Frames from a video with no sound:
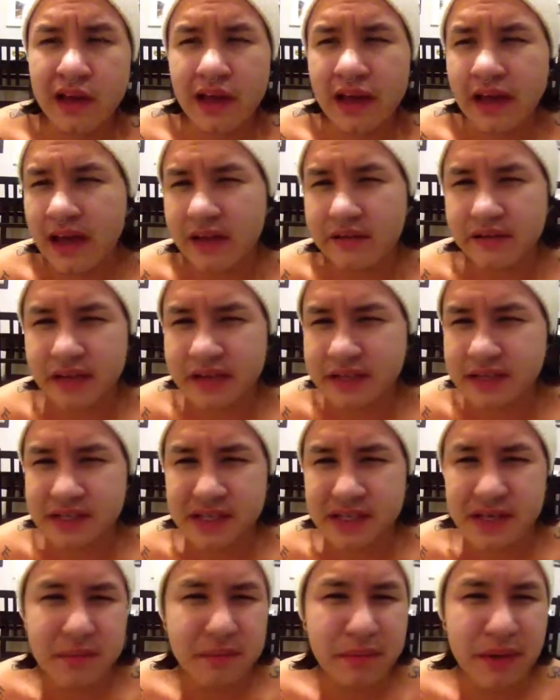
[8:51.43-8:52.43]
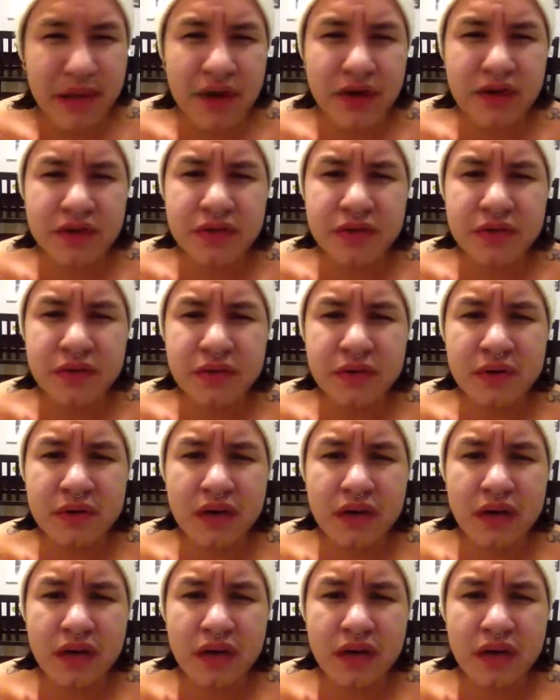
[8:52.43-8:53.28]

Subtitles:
have less to compare to,